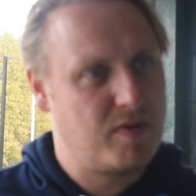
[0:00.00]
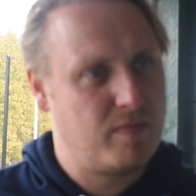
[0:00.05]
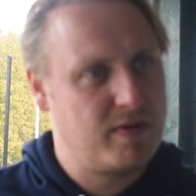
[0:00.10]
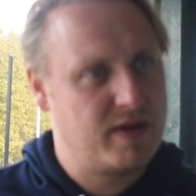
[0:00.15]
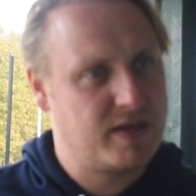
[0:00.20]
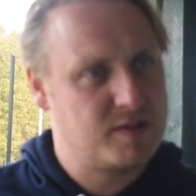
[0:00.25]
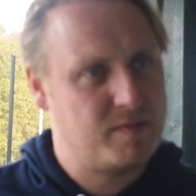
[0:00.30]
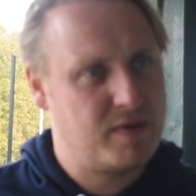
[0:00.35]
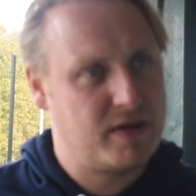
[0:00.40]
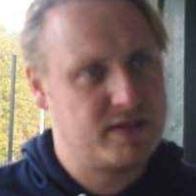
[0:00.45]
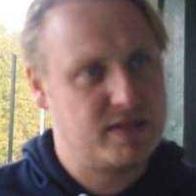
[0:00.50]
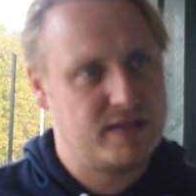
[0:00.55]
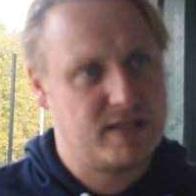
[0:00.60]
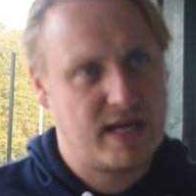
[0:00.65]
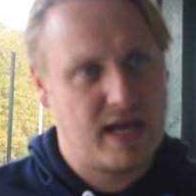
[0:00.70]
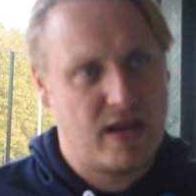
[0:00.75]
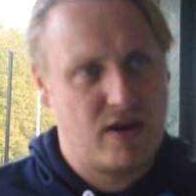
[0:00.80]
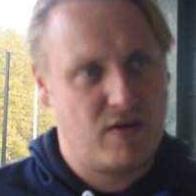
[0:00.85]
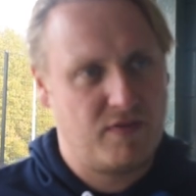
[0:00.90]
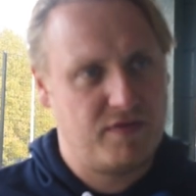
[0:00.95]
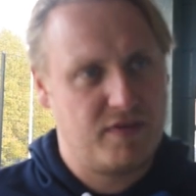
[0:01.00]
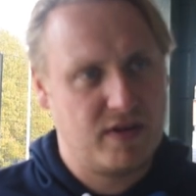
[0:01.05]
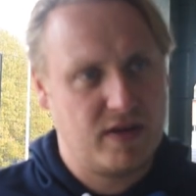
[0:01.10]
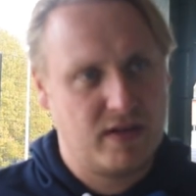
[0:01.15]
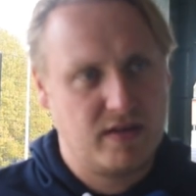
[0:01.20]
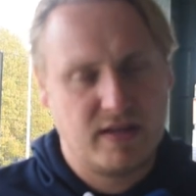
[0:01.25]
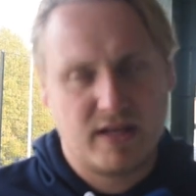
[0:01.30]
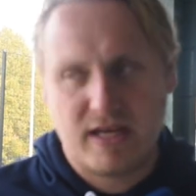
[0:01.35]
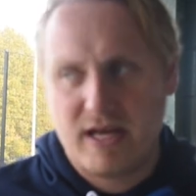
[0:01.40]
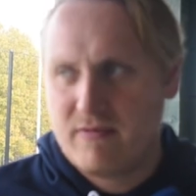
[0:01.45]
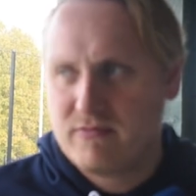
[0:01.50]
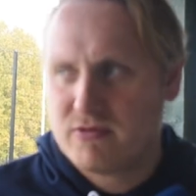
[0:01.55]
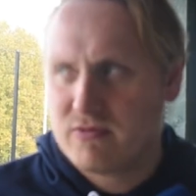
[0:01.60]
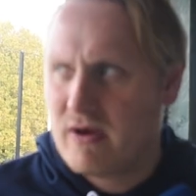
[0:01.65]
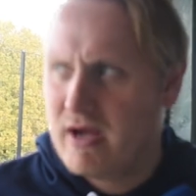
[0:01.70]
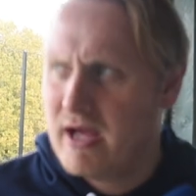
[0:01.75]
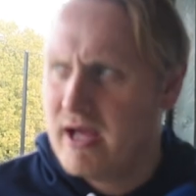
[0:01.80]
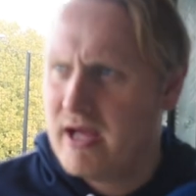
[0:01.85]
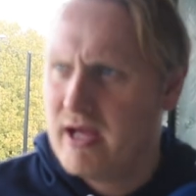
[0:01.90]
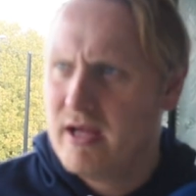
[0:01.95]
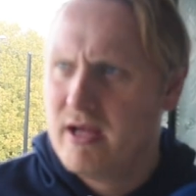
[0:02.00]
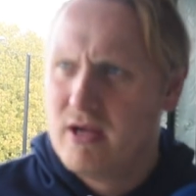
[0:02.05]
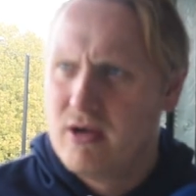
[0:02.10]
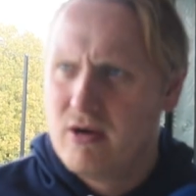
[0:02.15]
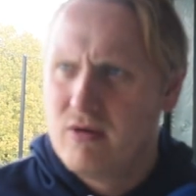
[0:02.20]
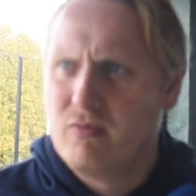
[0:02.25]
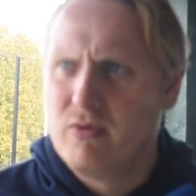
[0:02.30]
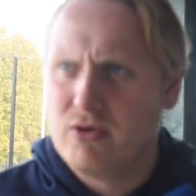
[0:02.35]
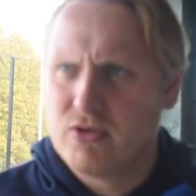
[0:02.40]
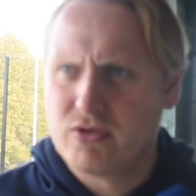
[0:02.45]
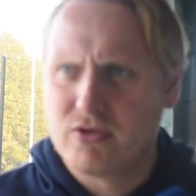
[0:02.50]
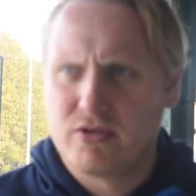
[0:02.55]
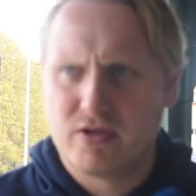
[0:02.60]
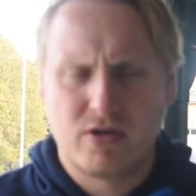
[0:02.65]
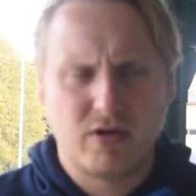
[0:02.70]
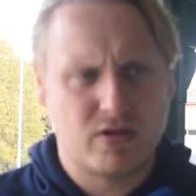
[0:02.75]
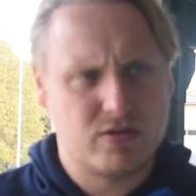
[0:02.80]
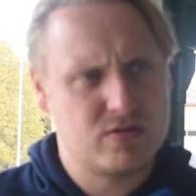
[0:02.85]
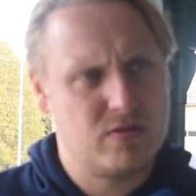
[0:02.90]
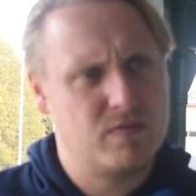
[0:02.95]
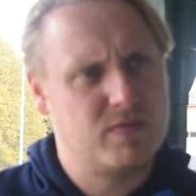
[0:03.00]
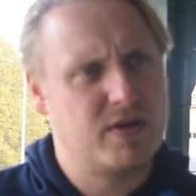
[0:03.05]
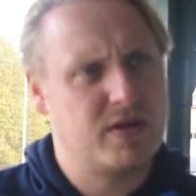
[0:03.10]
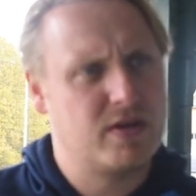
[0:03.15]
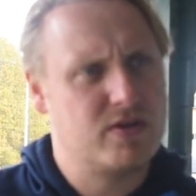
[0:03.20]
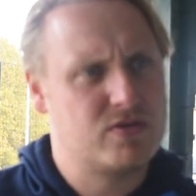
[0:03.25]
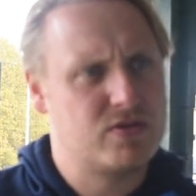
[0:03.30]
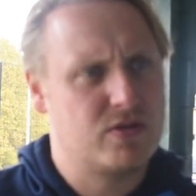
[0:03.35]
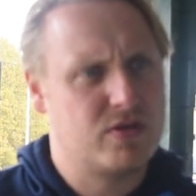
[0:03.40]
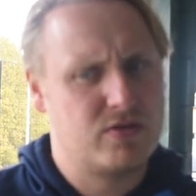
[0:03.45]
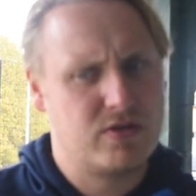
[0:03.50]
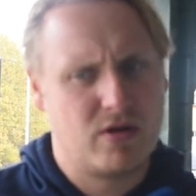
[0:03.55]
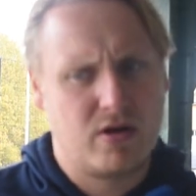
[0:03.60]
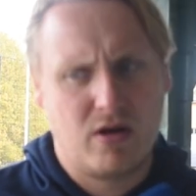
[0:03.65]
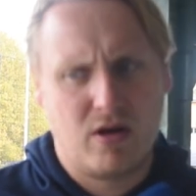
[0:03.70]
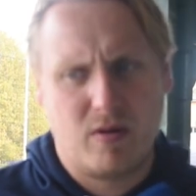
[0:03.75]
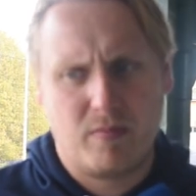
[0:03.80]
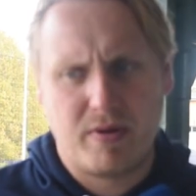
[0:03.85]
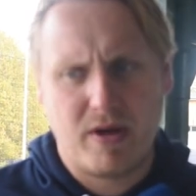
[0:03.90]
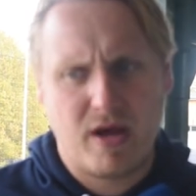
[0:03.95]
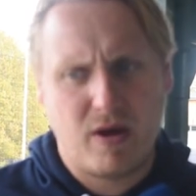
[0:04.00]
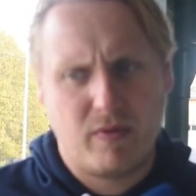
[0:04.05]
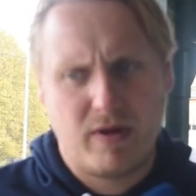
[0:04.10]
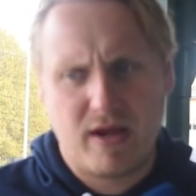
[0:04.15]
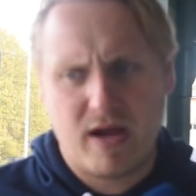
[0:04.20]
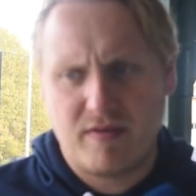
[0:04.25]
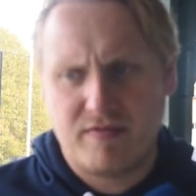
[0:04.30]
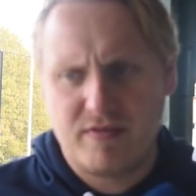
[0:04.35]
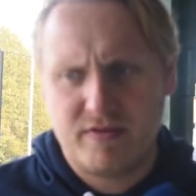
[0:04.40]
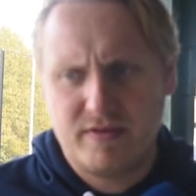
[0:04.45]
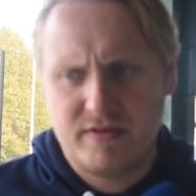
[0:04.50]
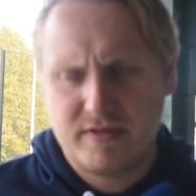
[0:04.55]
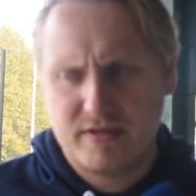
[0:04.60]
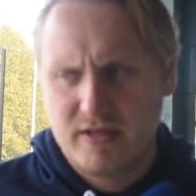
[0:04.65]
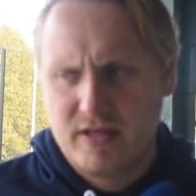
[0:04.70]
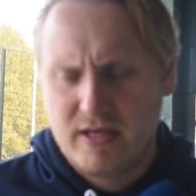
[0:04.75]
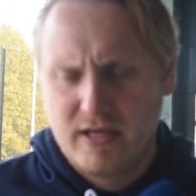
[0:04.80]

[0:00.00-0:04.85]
Expected to get nothing in the games where we should have got something, should have done a lot better, we haven't.